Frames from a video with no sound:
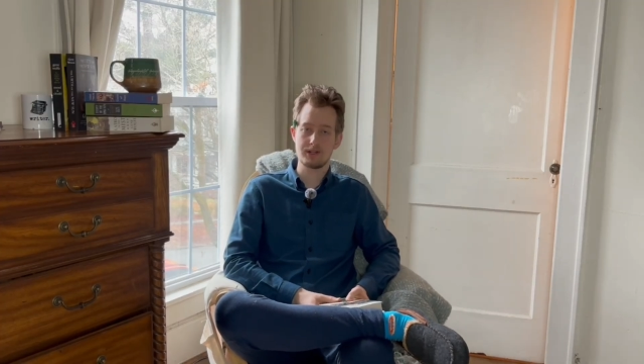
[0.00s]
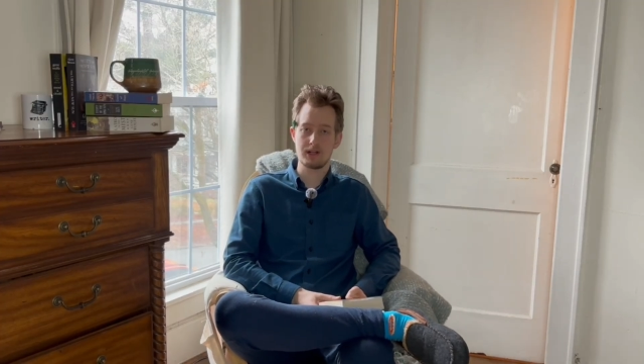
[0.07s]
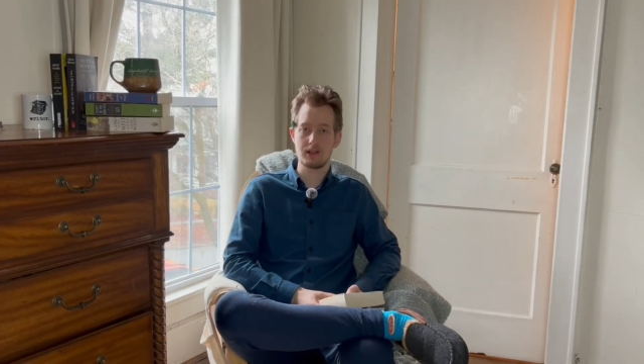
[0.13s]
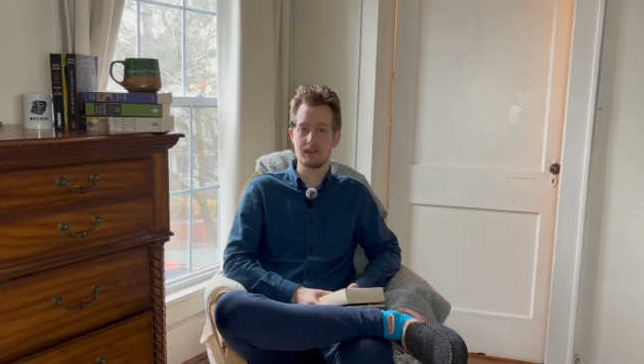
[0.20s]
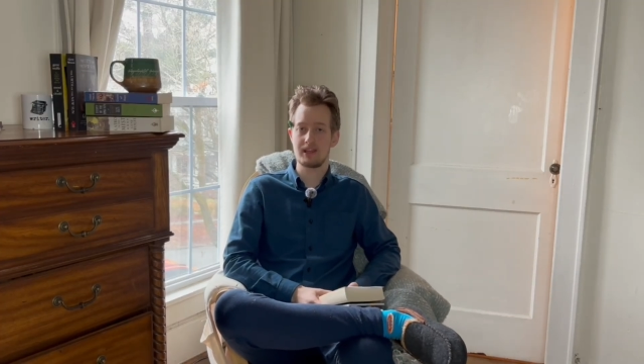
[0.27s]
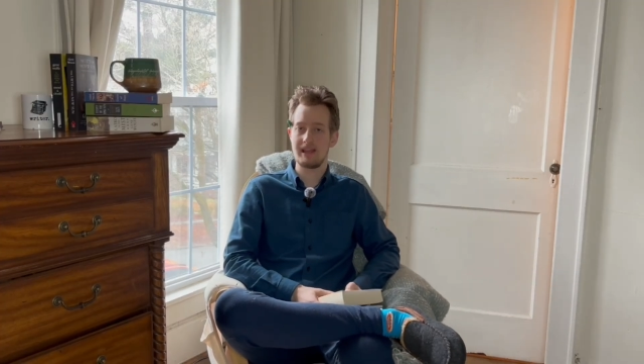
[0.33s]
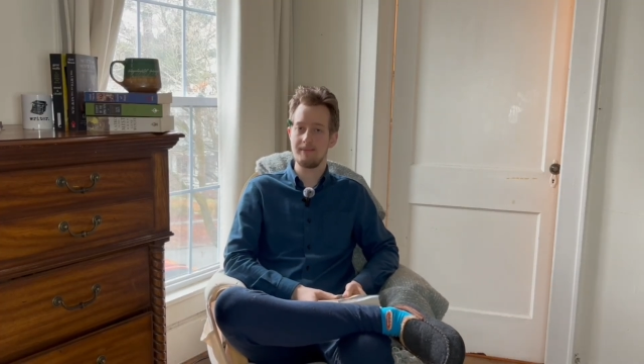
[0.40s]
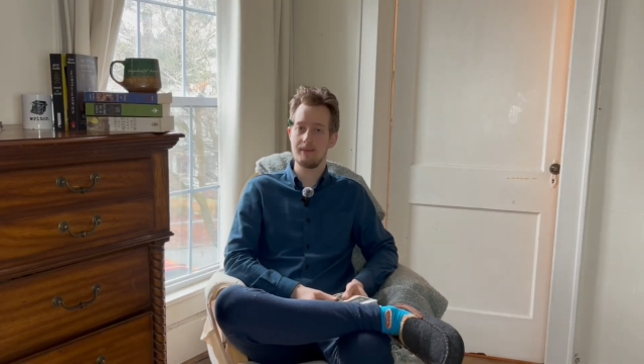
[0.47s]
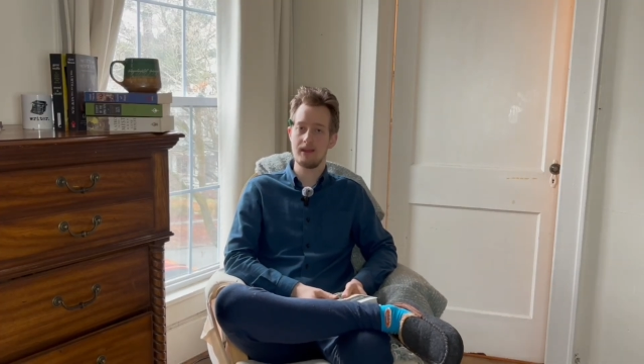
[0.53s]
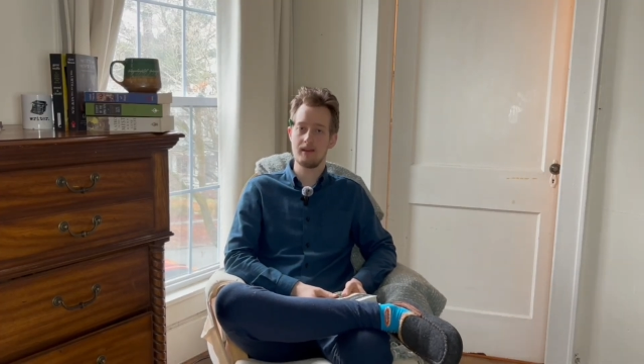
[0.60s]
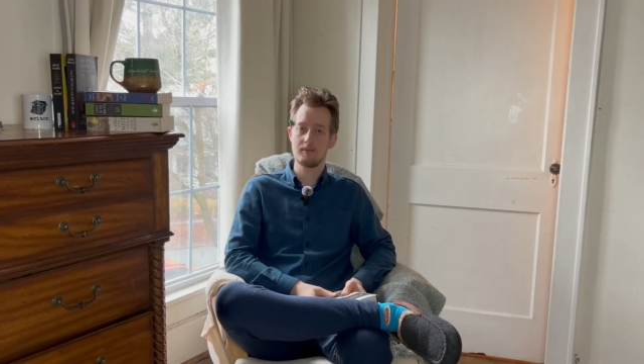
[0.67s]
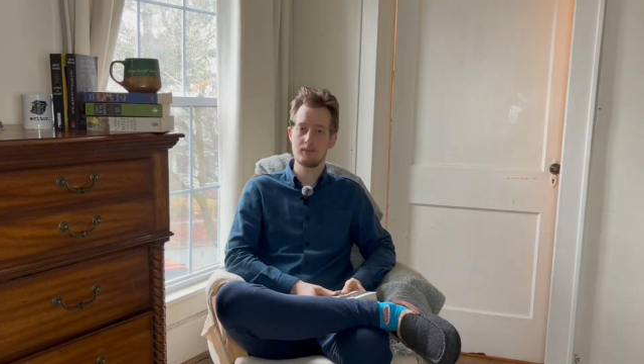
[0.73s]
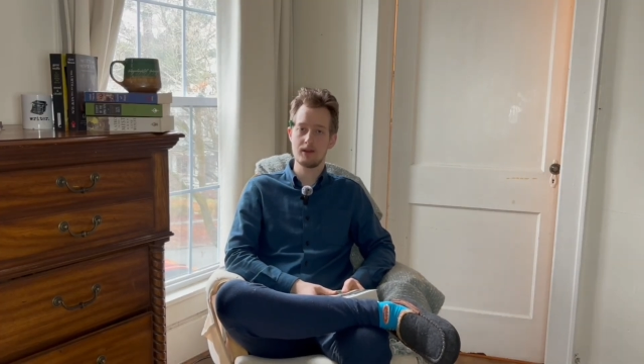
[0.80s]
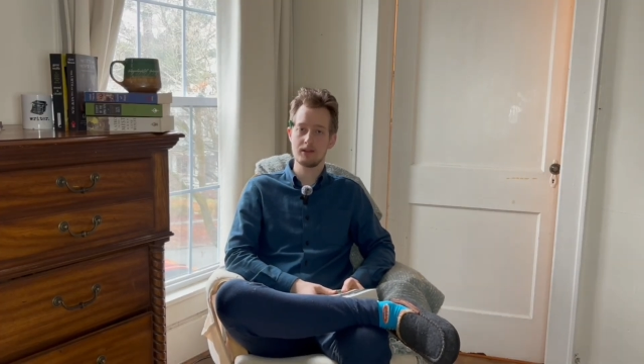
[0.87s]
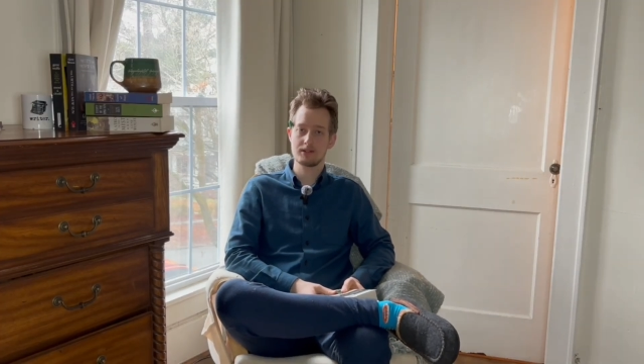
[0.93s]
anything I may
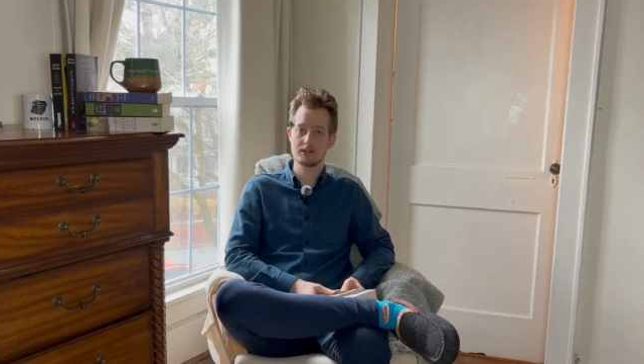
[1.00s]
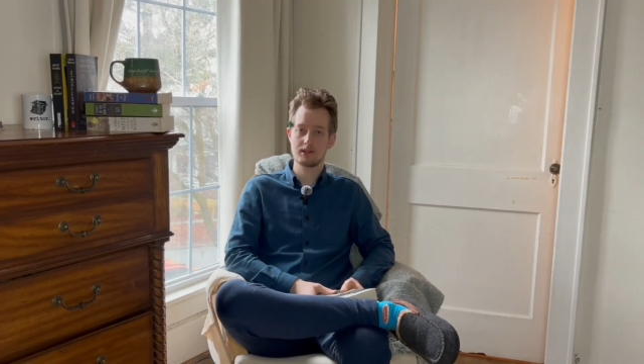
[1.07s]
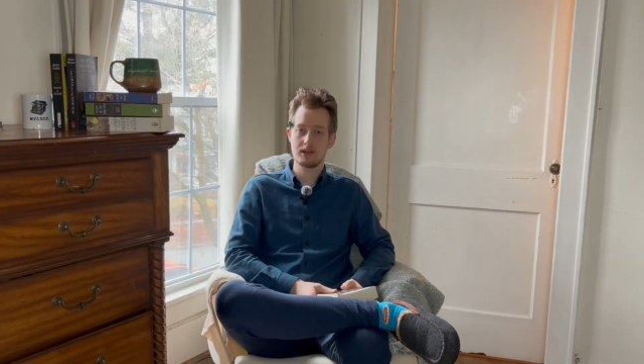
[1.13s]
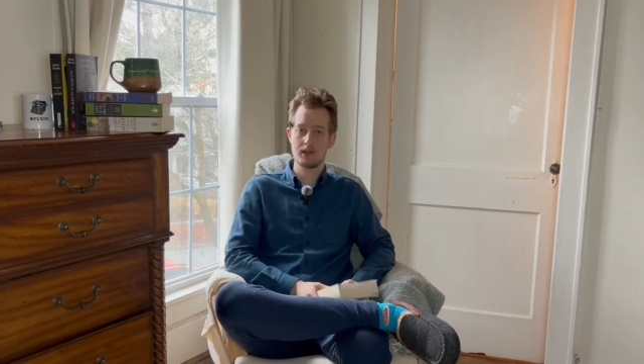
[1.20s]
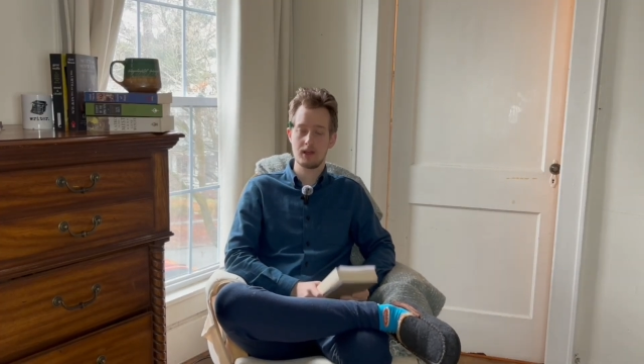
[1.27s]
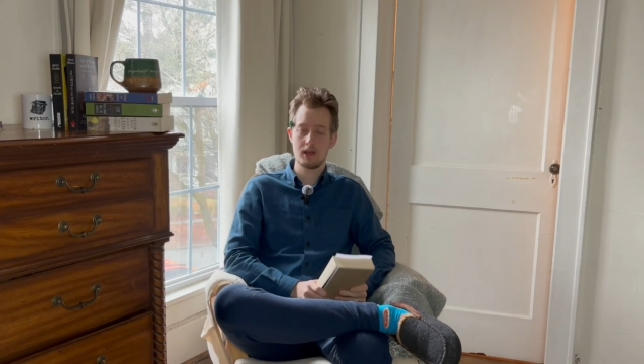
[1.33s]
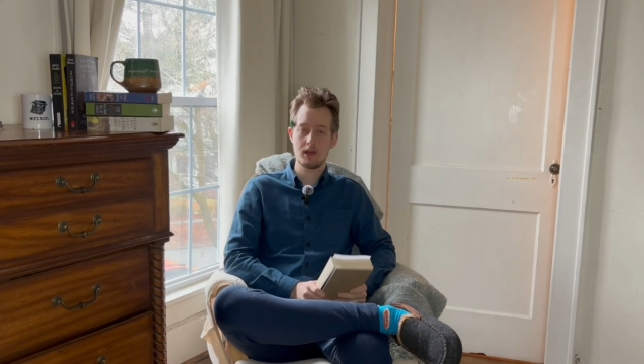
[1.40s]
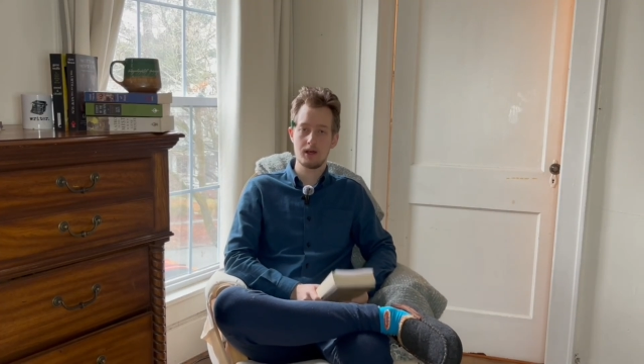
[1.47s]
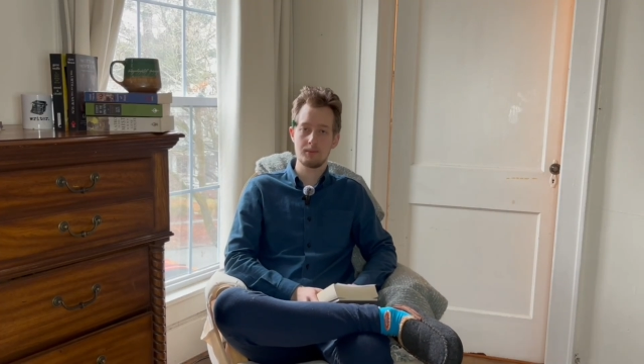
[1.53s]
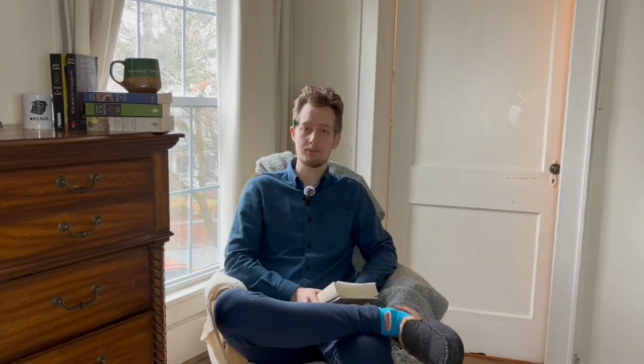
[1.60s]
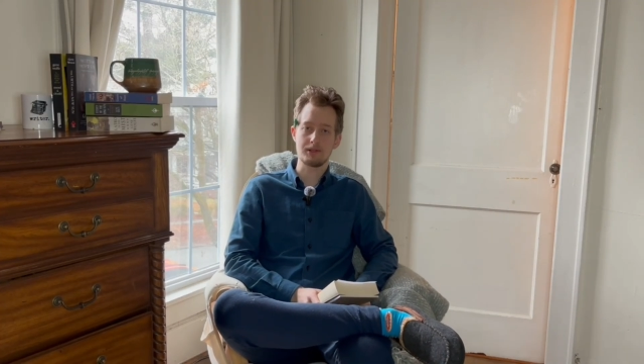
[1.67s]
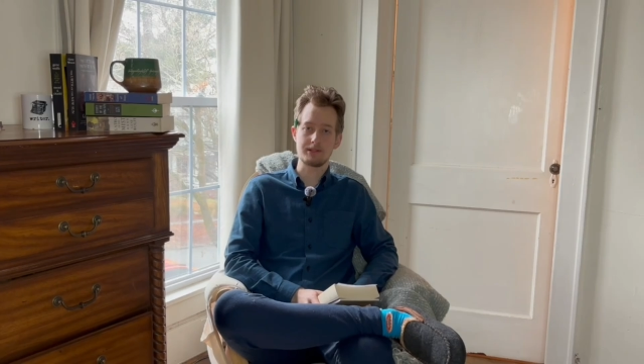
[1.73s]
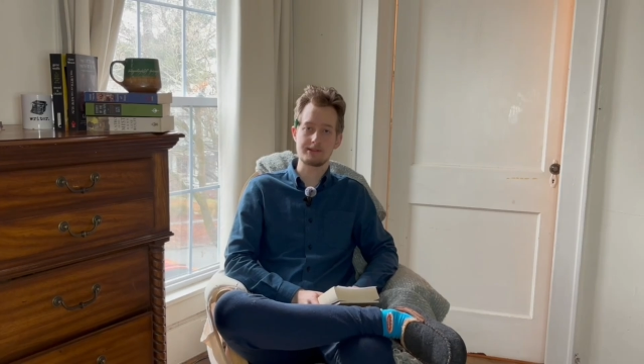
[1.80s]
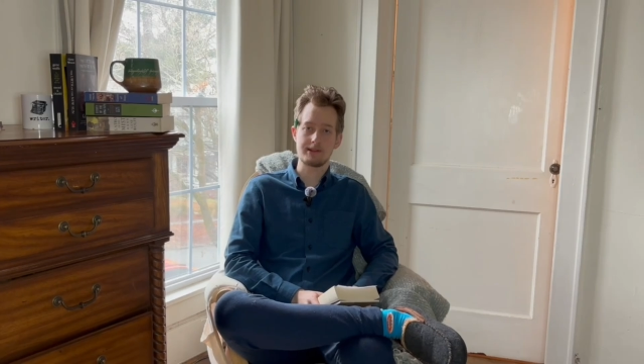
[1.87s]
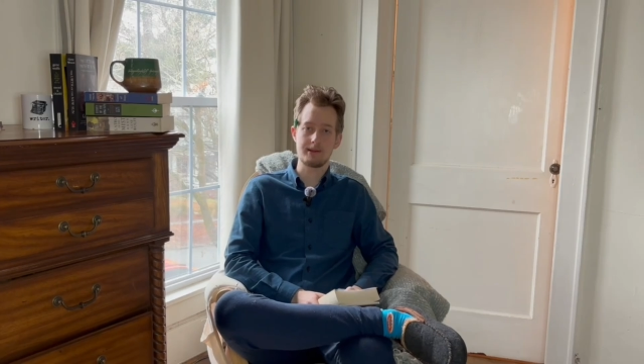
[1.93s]
have missed,
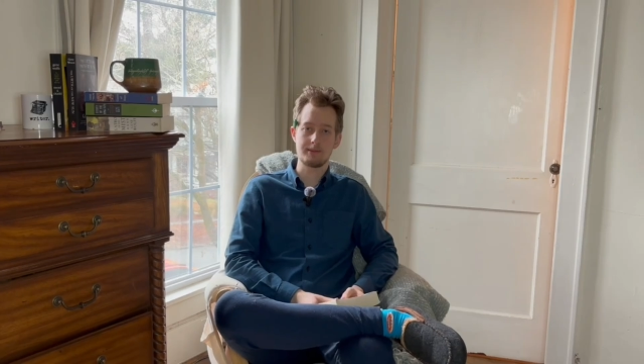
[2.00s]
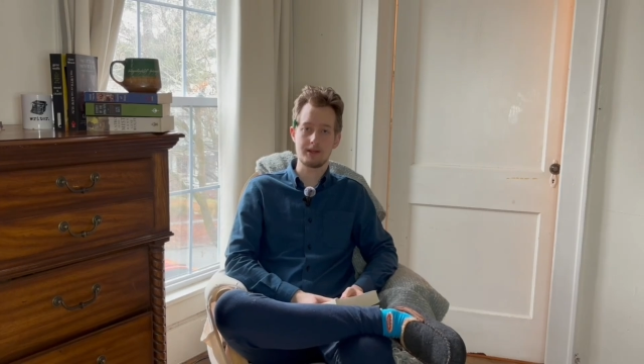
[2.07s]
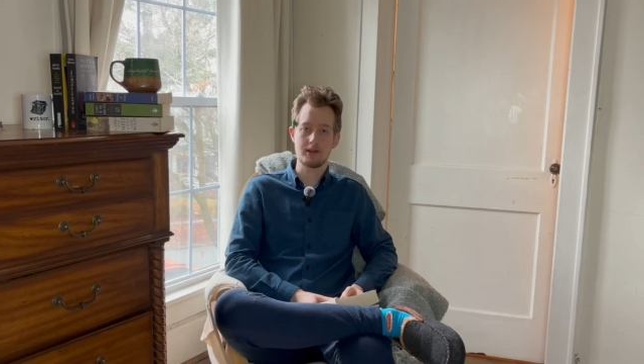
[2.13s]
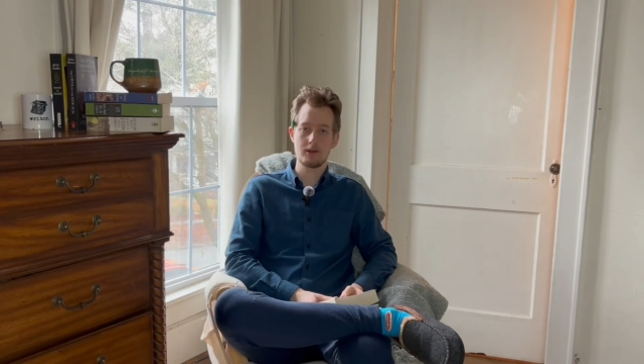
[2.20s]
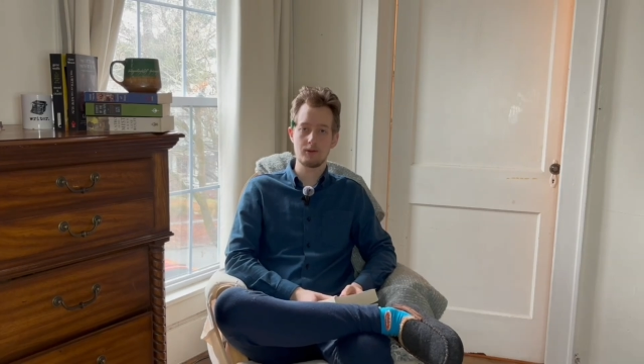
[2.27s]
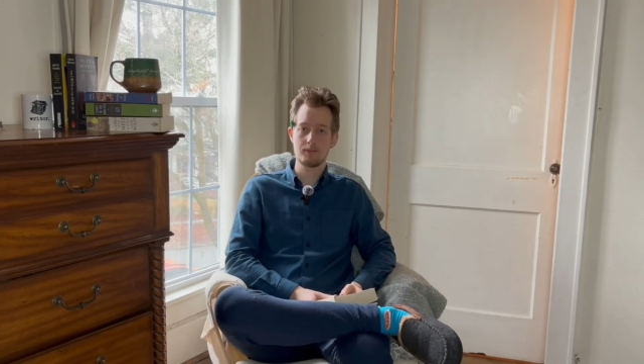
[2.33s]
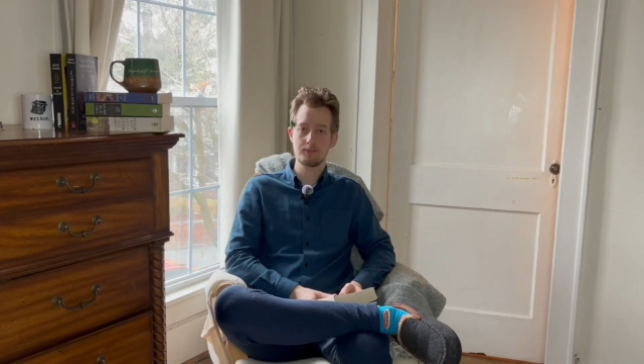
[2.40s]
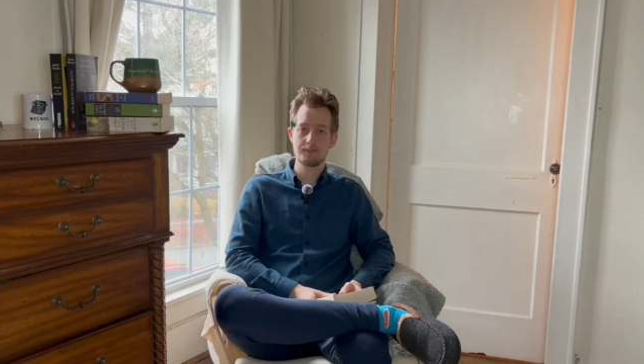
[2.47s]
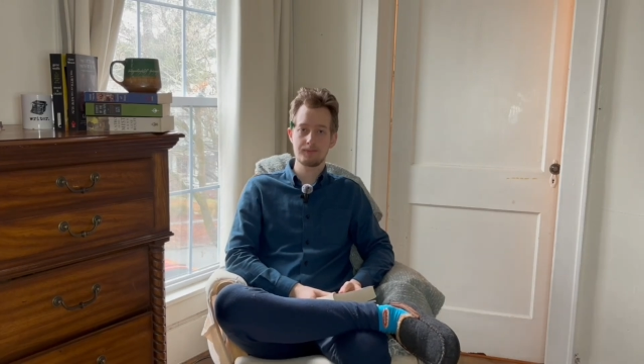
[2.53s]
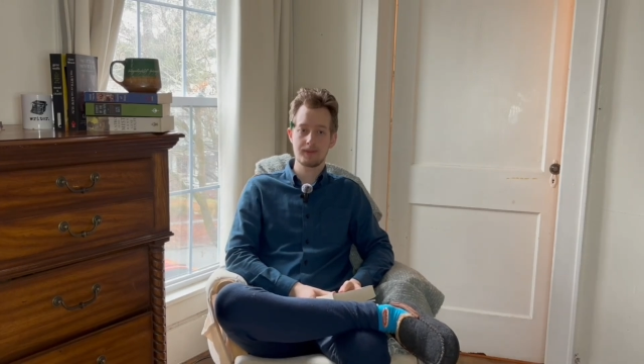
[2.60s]
please let me know.